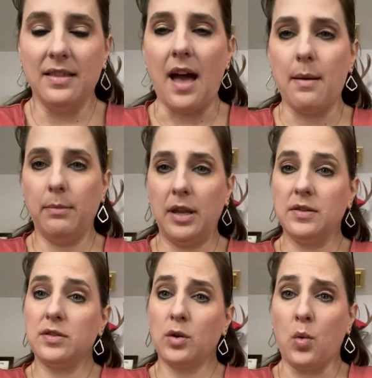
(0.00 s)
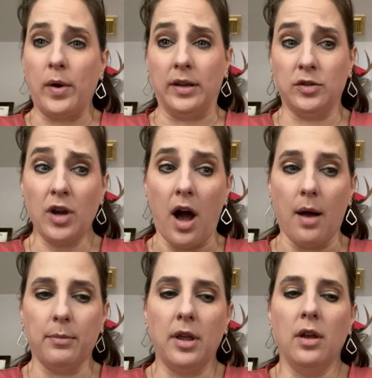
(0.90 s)
That means to quit a
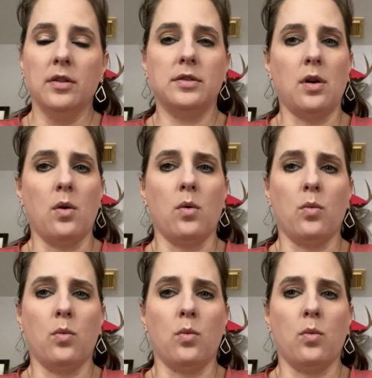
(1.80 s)
job. So